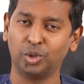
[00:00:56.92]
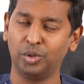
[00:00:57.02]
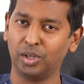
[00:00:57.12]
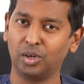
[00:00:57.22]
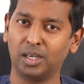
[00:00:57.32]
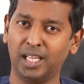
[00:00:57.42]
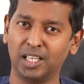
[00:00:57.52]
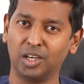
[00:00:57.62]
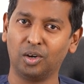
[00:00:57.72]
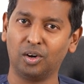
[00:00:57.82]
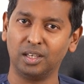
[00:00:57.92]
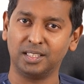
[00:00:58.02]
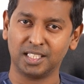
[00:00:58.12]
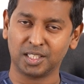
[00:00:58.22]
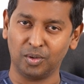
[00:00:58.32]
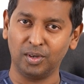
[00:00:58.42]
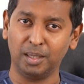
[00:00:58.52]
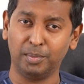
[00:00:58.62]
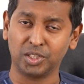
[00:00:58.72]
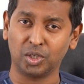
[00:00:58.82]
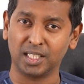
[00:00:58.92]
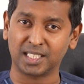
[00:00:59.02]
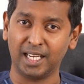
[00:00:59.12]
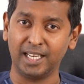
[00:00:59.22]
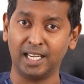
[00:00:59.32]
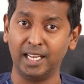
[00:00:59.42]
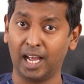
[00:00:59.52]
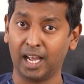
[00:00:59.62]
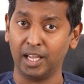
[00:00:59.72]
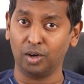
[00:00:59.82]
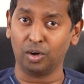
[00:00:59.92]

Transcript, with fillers: So you cannot take a call just only based on a slightly high